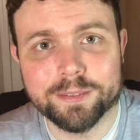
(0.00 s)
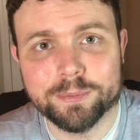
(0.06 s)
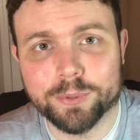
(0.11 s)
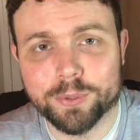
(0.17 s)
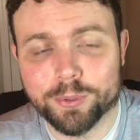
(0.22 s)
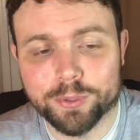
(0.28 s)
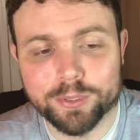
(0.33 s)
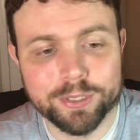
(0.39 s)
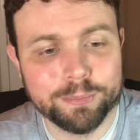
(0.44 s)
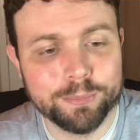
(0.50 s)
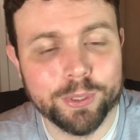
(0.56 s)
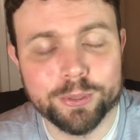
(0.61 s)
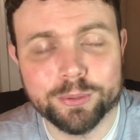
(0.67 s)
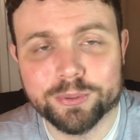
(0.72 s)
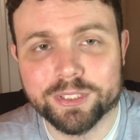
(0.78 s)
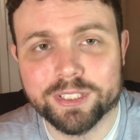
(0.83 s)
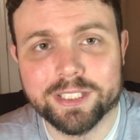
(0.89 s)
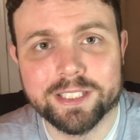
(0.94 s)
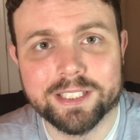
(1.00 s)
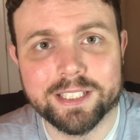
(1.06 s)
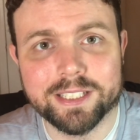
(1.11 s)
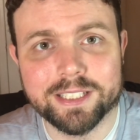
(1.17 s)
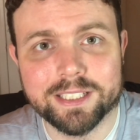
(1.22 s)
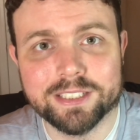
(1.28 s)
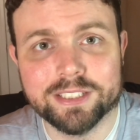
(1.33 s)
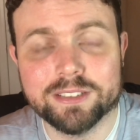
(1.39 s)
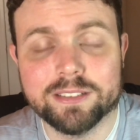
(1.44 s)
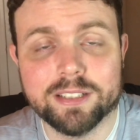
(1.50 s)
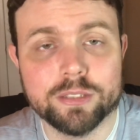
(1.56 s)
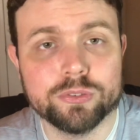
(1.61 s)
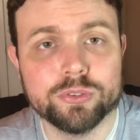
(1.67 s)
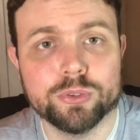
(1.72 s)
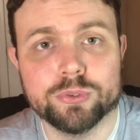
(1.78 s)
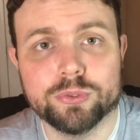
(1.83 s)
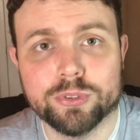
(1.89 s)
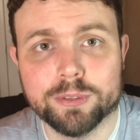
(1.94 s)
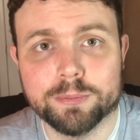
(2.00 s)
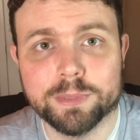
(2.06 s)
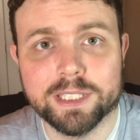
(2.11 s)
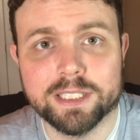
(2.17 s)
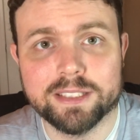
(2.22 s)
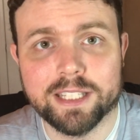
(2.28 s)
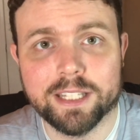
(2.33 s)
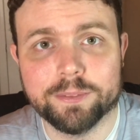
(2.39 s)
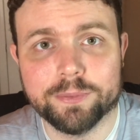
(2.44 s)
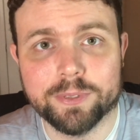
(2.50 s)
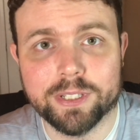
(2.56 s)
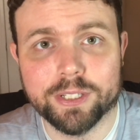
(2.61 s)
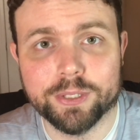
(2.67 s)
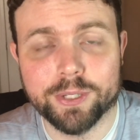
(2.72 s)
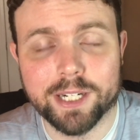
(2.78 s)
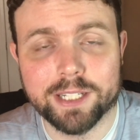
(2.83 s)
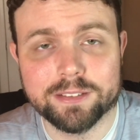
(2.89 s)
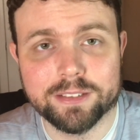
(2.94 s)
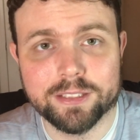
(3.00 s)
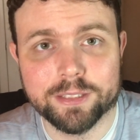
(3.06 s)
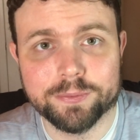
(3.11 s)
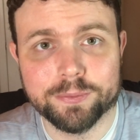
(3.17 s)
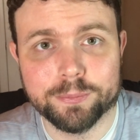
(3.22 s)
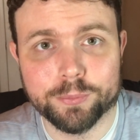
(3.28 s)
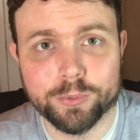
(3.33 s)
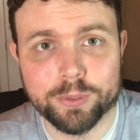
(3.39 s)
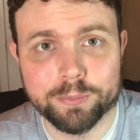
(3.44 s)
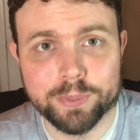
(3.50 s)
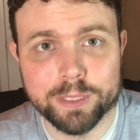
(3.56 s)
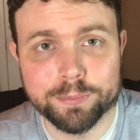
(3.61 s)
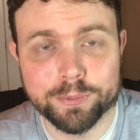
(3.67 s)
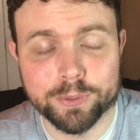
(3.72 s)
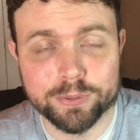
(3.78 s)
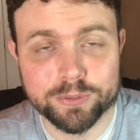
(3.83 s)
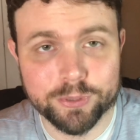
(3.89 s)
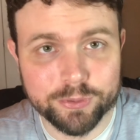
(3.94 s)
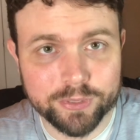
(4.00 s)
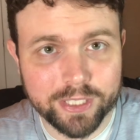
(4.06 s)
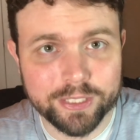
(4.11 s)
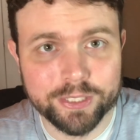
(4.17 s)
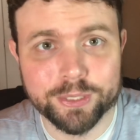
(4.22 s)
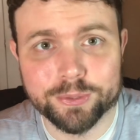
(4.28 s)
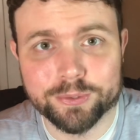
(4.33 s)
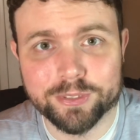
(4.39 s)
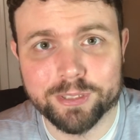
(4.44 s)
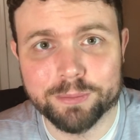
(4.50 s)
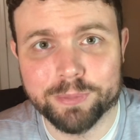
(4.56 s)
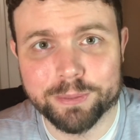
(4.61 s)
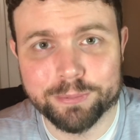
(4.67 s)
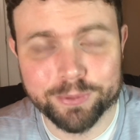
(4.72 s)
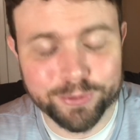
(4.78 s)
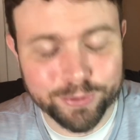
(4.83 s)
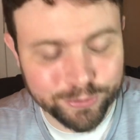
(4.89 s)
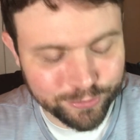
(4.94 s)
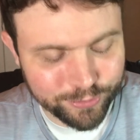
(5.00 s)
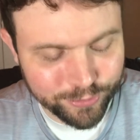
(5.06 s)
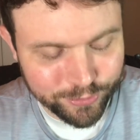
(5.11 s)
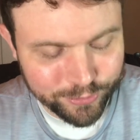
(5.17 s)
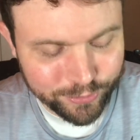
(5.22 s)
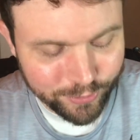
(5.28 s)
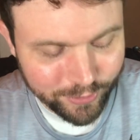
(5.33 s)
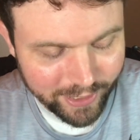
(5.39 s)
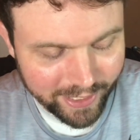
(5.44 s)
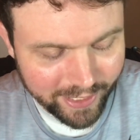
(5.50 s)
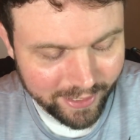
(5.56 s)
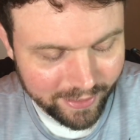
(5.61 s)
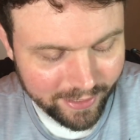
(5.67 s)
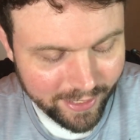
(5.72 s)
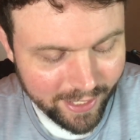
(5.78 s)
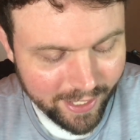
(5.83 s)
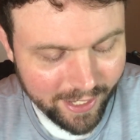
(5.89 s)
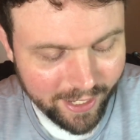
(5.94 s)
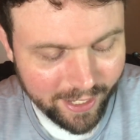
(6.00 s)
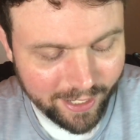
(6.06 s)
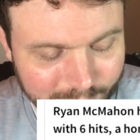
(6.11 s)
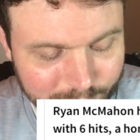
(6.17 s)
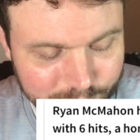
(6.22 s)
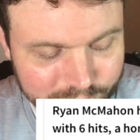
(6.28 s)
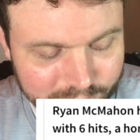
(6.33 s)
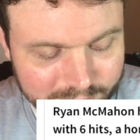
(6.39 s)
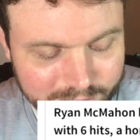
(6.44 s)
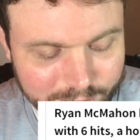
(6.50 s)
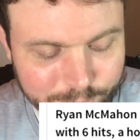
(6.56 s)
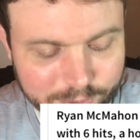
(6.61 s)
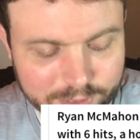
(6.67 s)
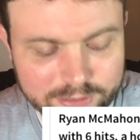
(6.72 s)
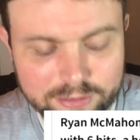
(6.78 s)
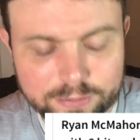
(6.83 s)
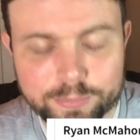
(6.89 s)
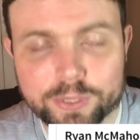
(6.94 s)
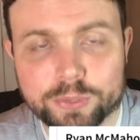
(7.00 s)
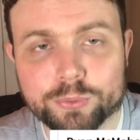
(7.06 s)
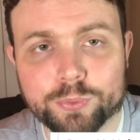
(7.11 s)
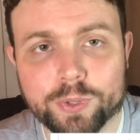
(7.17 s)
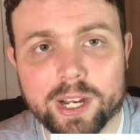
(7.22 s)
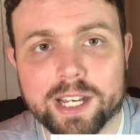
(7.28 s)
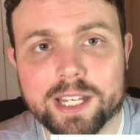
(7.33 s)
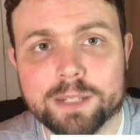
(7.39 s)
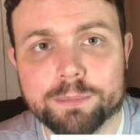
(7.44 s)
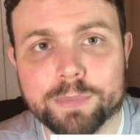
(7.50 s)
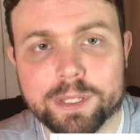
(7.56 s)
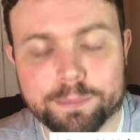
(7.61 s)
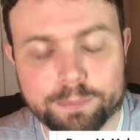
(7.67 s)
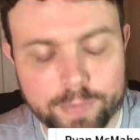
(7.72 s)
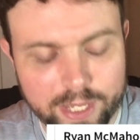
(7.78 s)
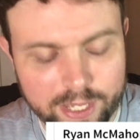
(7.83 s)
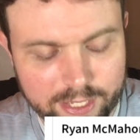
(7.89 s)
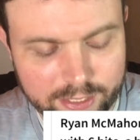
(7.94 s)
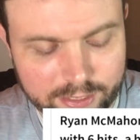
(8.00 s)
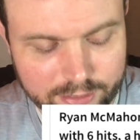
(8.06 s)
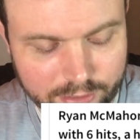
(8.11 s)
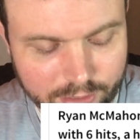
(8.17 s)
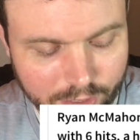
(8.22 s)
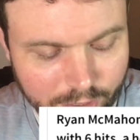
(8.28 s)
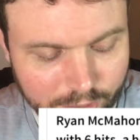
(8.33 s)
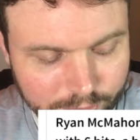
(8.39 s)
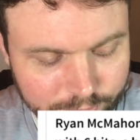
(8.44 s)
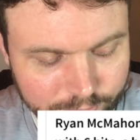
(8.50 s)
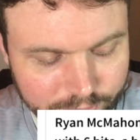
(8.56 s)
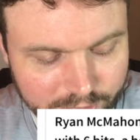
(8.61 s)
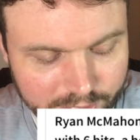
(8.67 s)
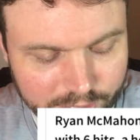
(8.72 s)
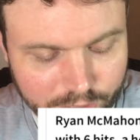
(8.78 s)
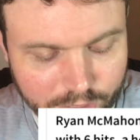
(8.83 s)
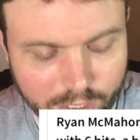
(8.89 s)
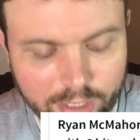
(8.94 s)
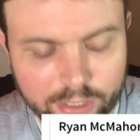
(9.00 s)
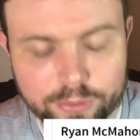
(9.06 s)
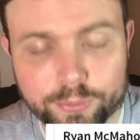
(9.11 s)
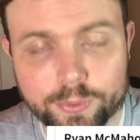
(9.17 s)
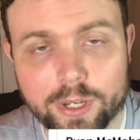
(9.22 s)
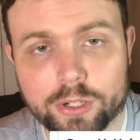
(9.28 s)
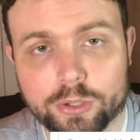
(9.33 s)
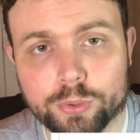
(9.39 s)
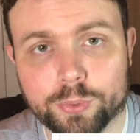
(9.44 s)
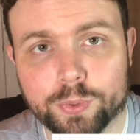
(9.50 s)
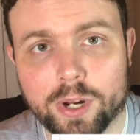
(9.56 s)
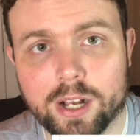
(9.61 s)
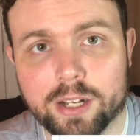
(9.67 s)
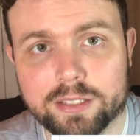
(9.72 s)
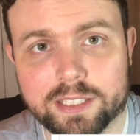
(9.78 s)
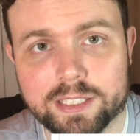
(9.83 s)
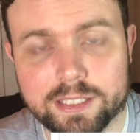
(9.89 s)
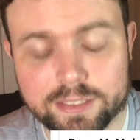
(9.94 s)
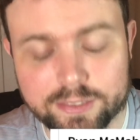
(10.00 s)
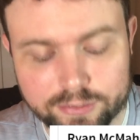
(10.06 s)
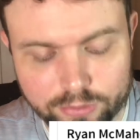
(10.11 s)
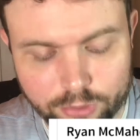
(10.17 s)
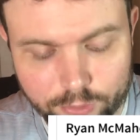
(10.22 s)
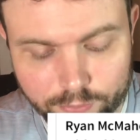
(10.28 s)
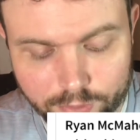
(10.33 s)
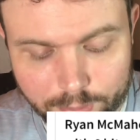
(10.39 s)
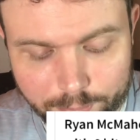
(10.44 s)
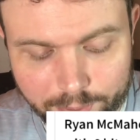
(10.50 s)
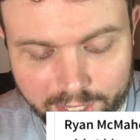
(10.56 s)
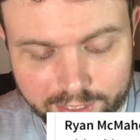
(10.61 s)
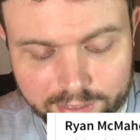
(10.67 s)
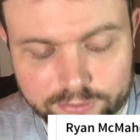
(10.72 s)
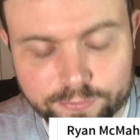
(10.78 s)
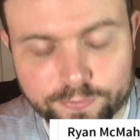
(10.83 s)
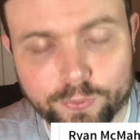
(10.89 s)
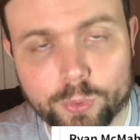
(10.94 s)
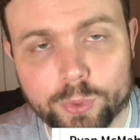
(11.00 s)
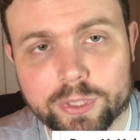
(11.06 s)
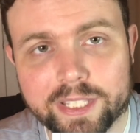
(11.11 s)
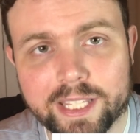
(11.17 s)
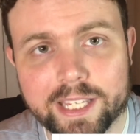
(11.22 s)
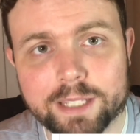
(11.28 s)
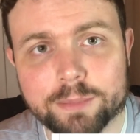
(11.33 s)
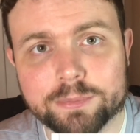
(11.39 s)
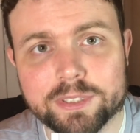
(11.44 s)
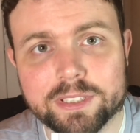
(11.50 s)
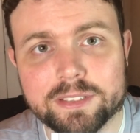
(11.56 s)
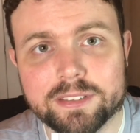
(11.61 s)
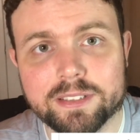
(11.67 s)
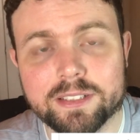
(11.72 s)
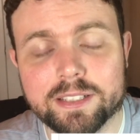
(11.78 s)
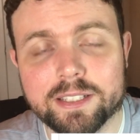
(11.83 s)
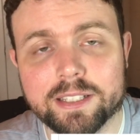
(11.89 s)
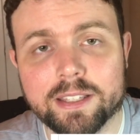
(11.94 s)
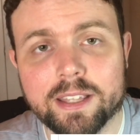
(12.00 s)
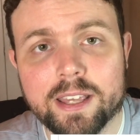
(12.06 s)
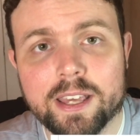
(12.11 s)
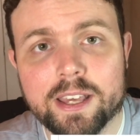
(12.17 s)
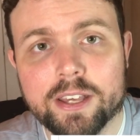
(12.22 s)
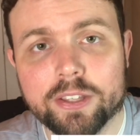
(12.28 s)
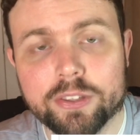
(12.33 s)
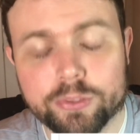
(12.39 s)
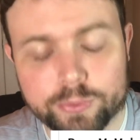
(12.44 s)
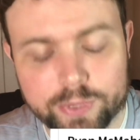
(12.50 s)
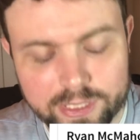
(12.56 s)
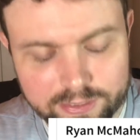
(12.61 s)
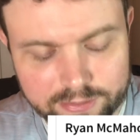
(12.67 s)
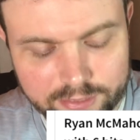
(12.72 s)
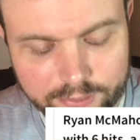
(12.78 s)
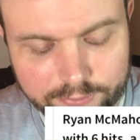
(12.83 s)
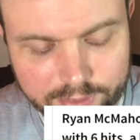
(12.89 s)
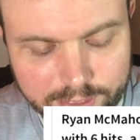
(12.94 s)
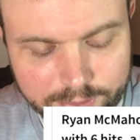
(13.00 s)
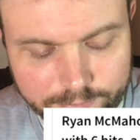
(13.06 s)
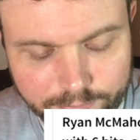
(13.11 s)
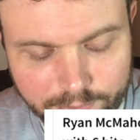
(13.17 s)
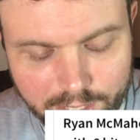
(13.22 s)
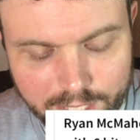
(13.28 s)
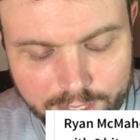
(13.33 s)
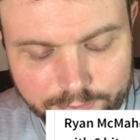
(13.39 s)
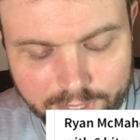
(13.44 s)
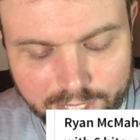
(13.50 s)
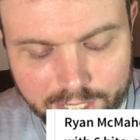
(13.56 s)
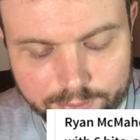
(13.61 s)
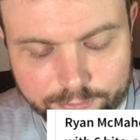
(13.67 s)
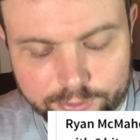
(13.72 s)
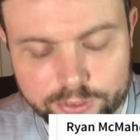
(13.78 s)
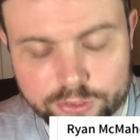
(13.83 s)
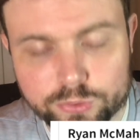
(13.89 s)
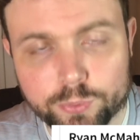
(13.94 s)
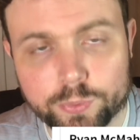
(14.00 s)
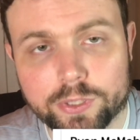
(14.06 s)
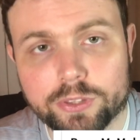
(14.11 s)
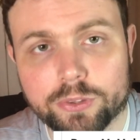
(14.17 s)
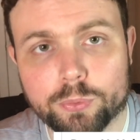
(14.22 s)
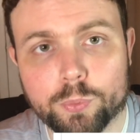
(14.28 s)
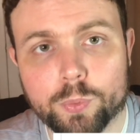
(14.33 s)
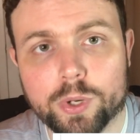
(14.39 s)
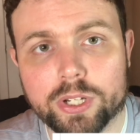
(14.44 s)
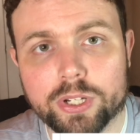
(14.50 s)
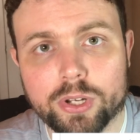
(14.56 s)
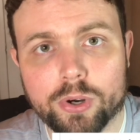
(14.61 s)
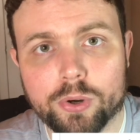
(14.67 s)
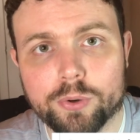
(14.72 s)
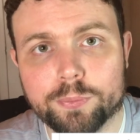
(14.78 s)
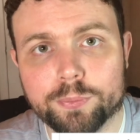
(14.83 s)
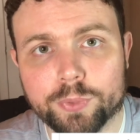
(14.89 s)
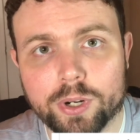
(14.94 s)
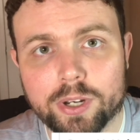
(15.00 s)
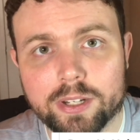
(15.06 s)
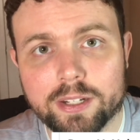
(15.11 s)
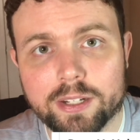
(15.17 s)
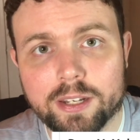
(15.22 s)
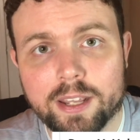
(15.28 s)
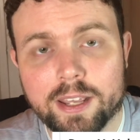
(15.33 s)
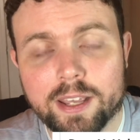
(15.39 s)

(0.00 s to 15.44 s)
or an emoji. It just tells YouTube to get that video out there for more people. So thank you to the people who do that. Second pick to me, Ryan McMahon of the Colorado Rockies. Over the past four games, he's hitting .375 average with one home run,